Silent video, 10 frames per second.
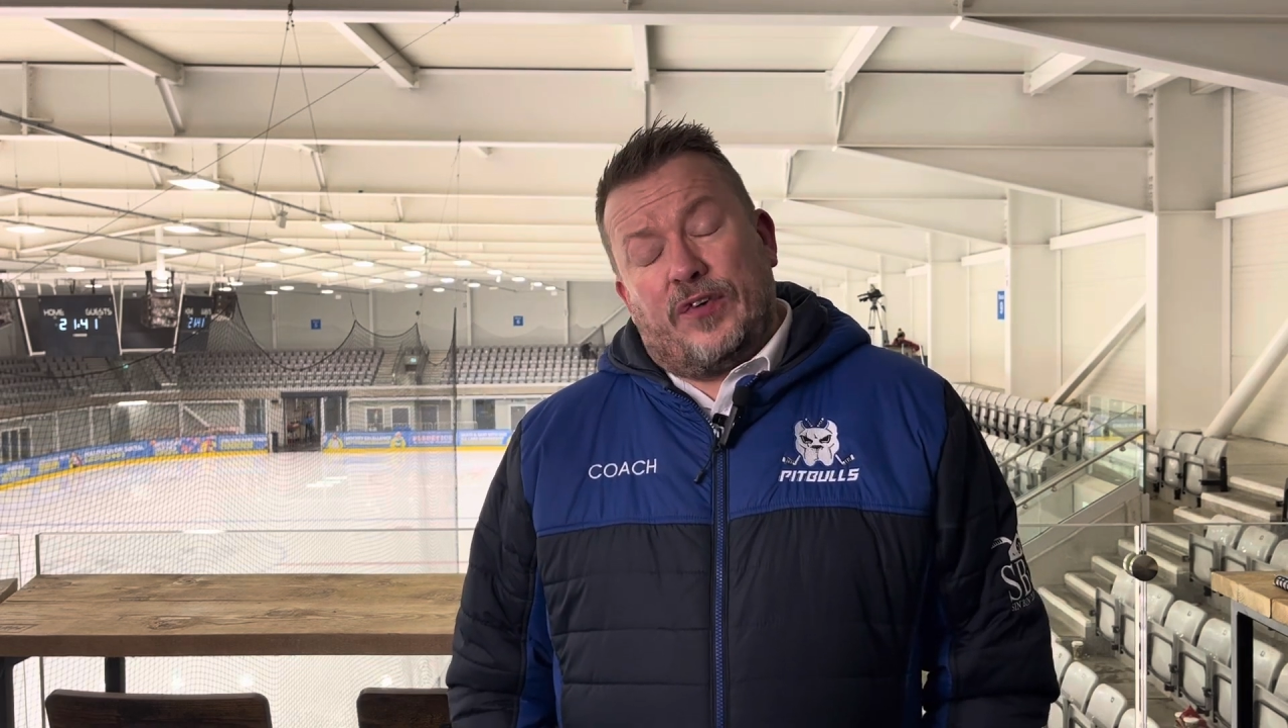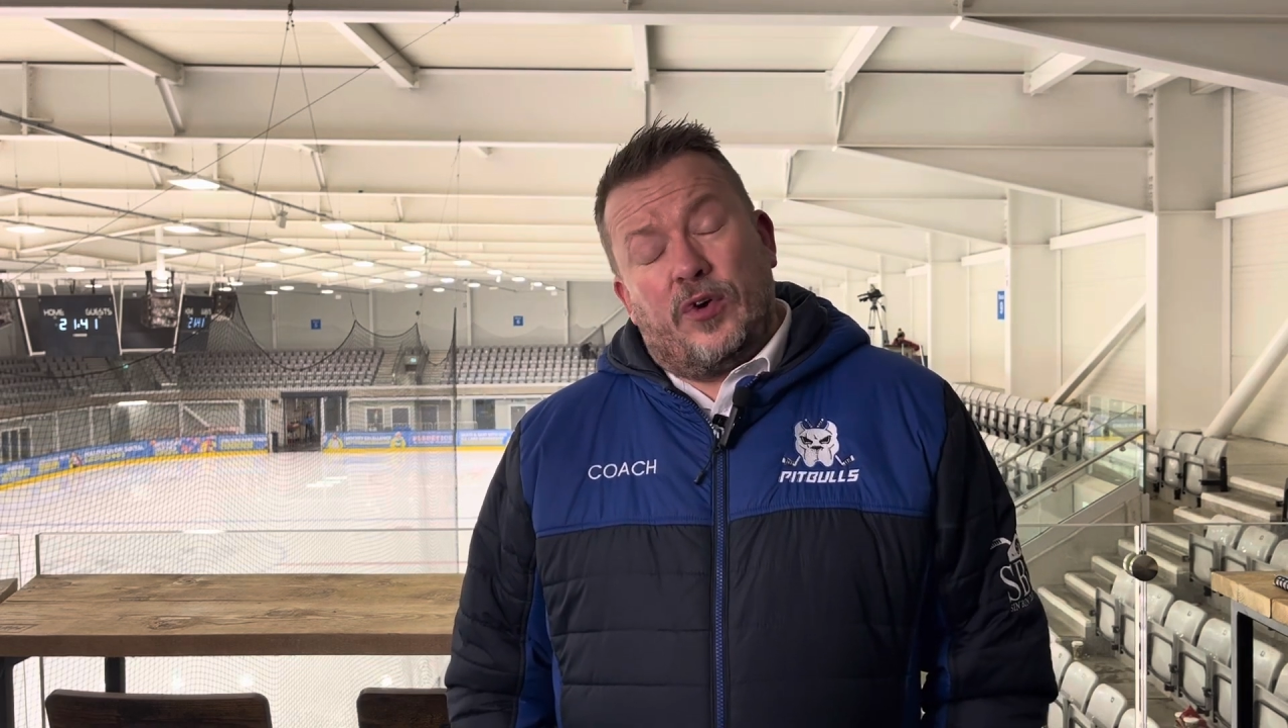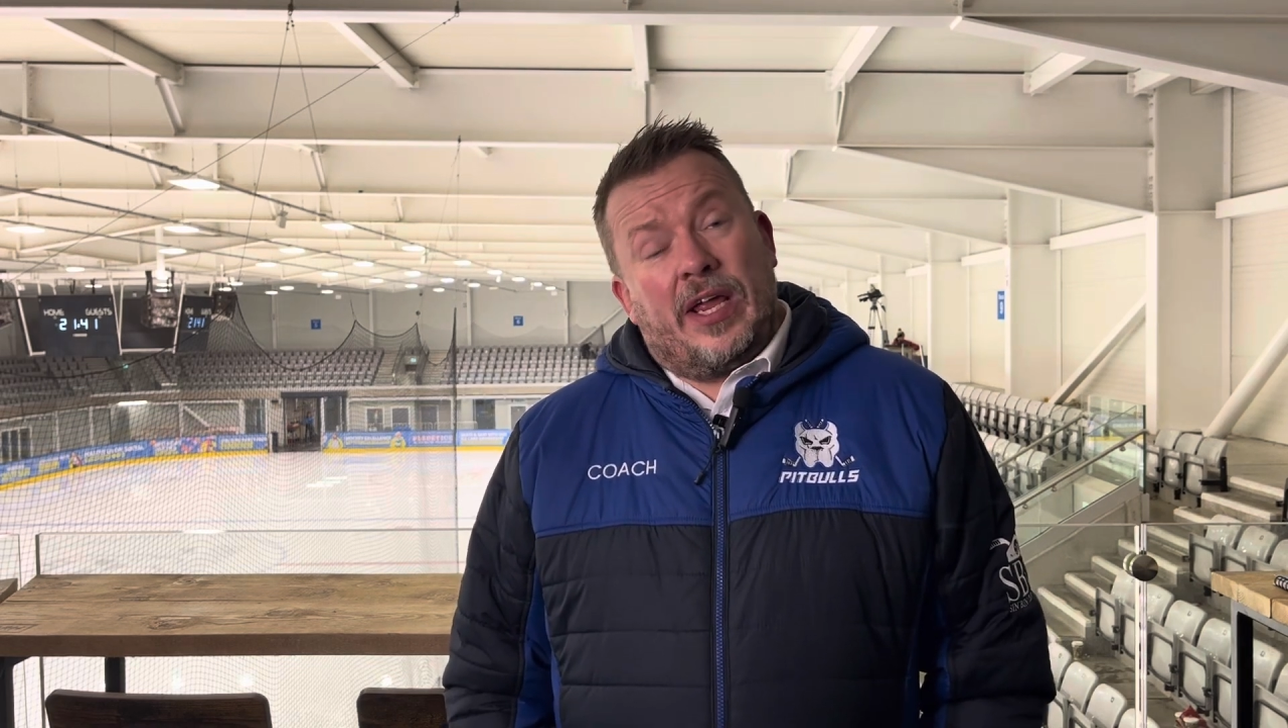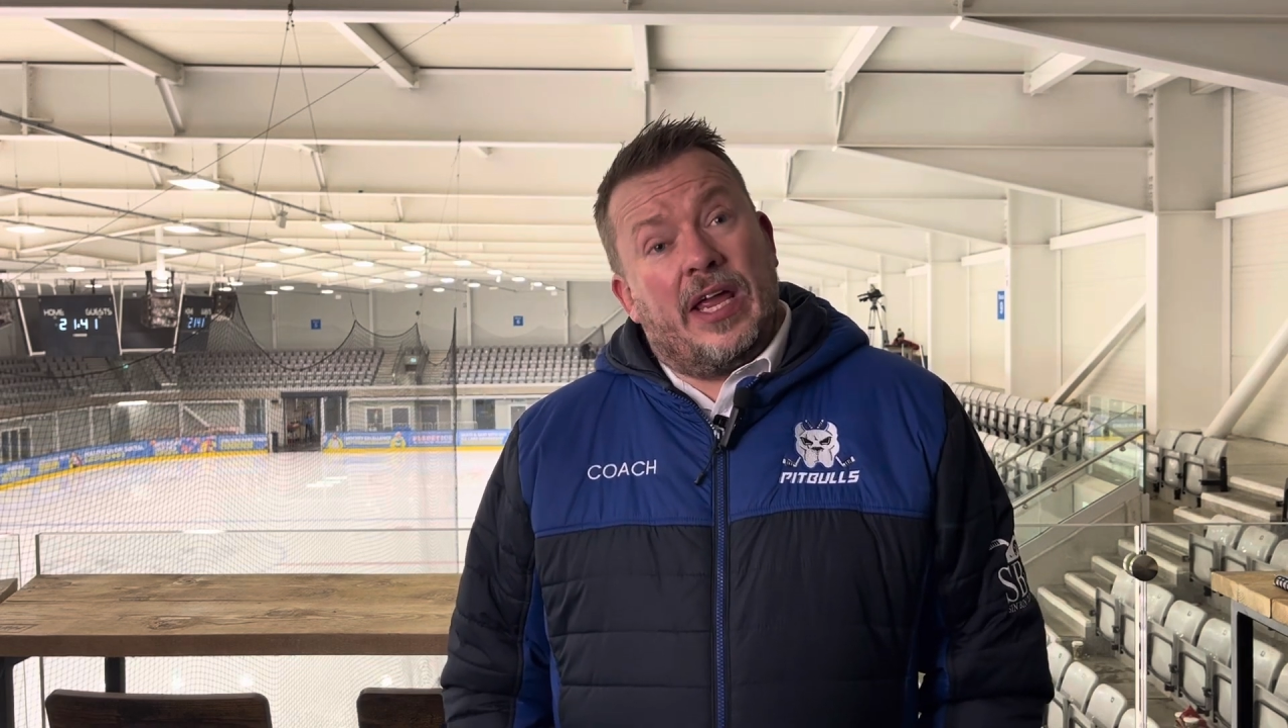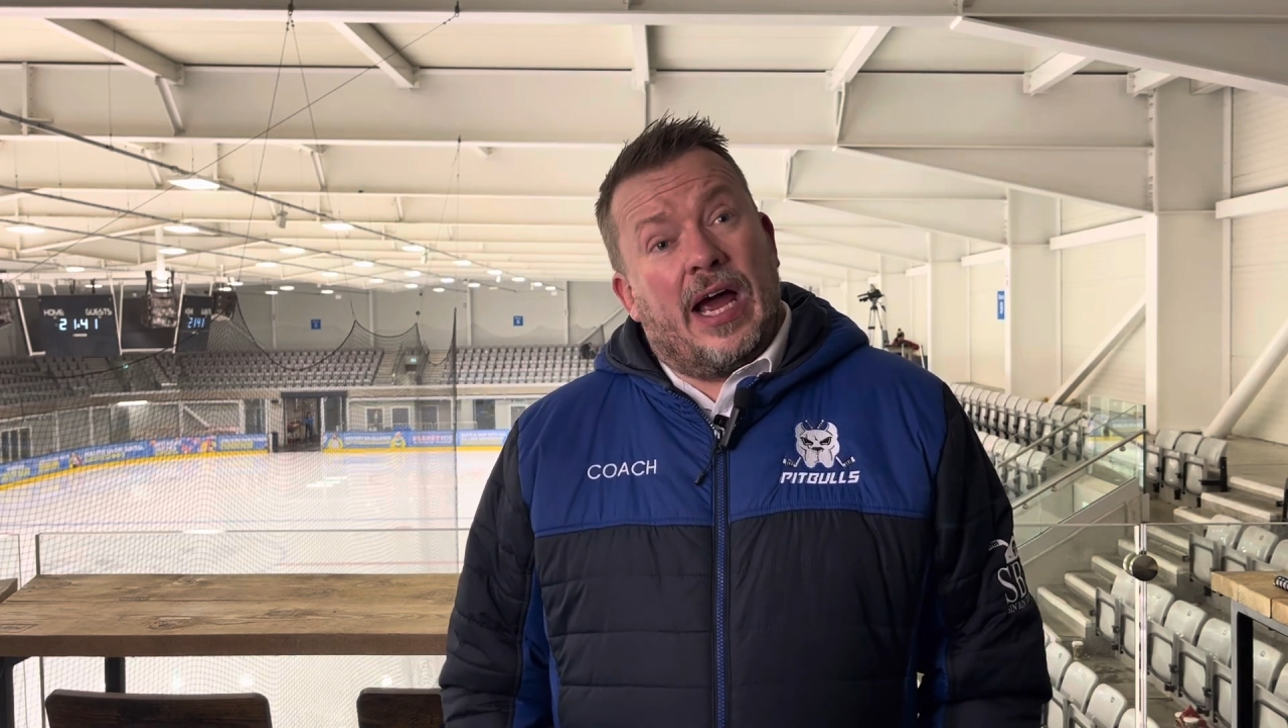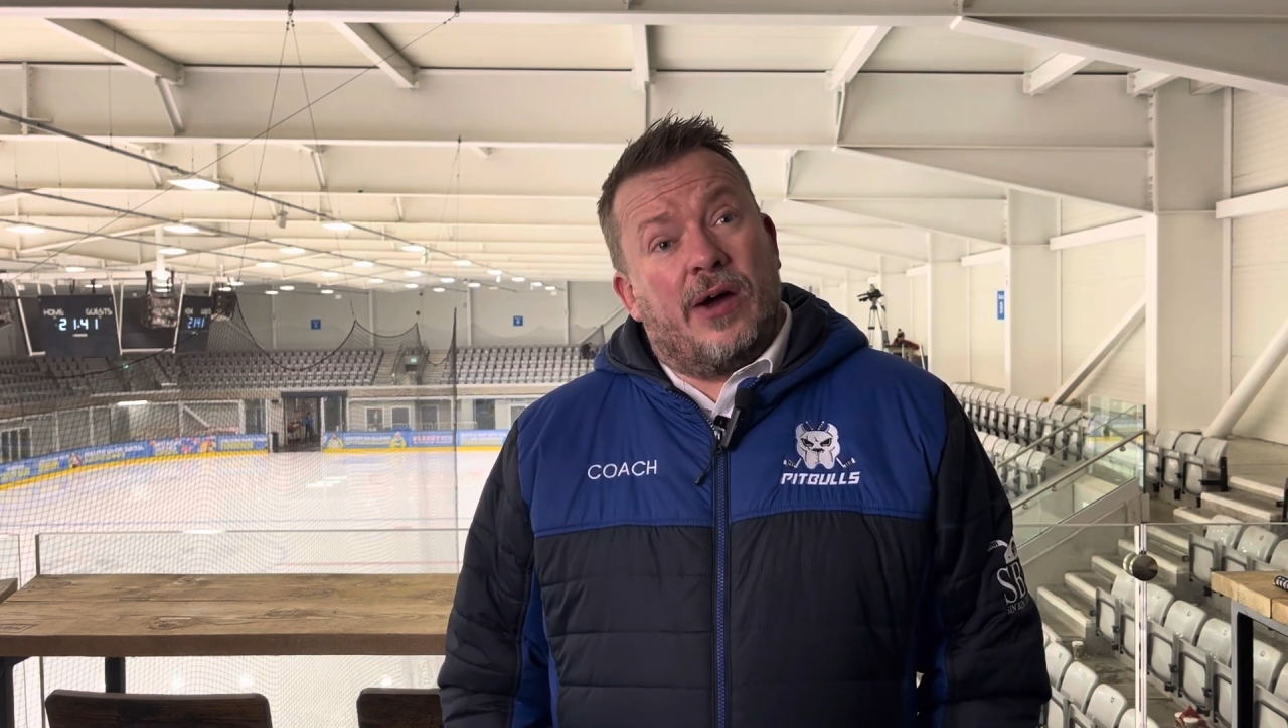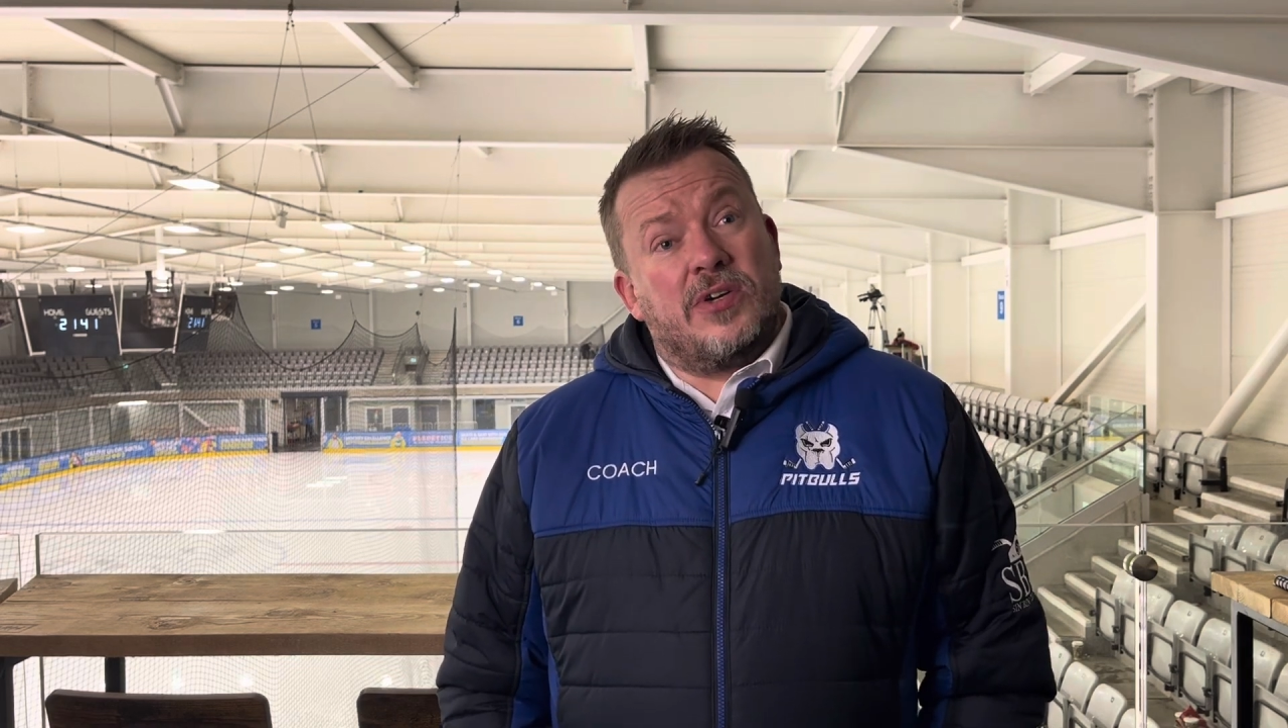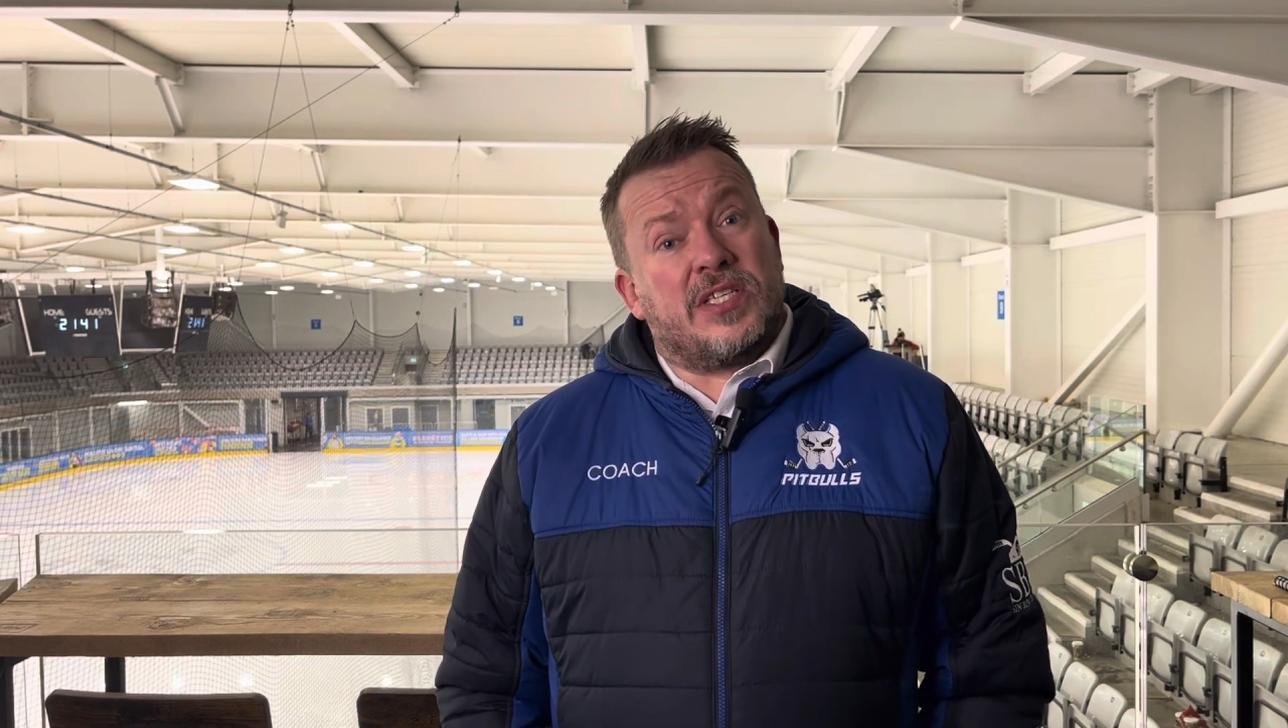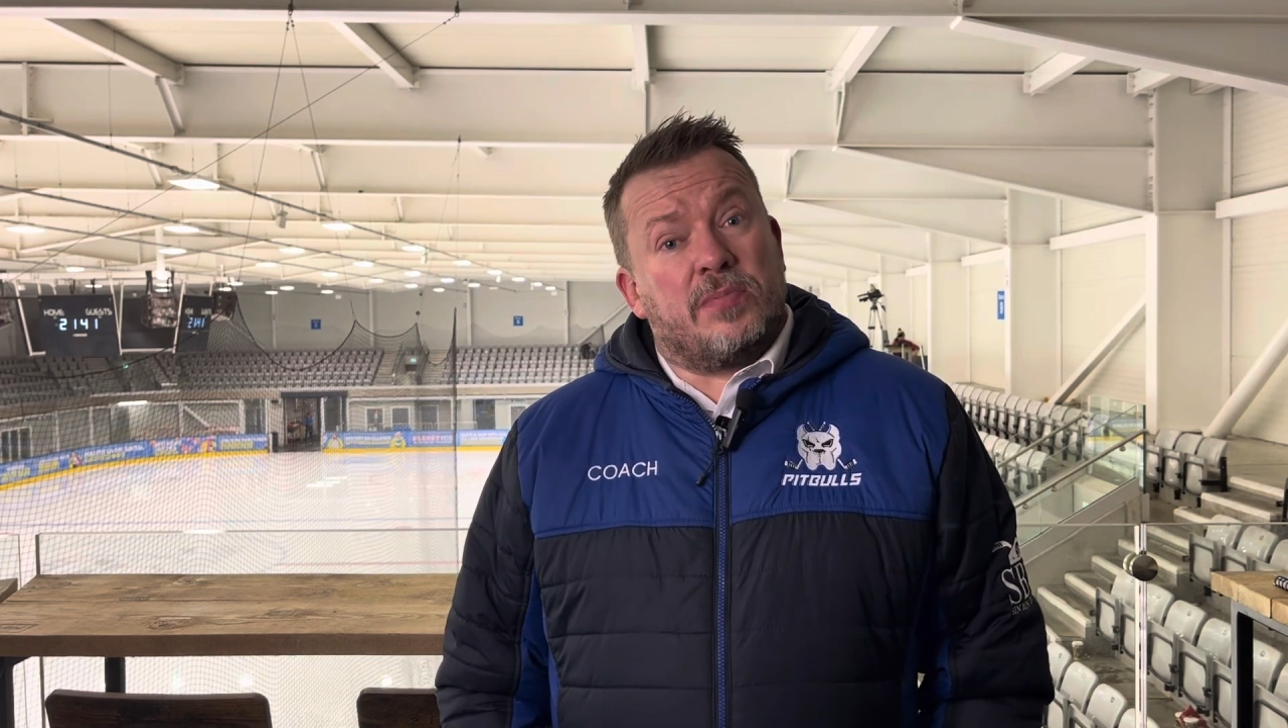48 hours,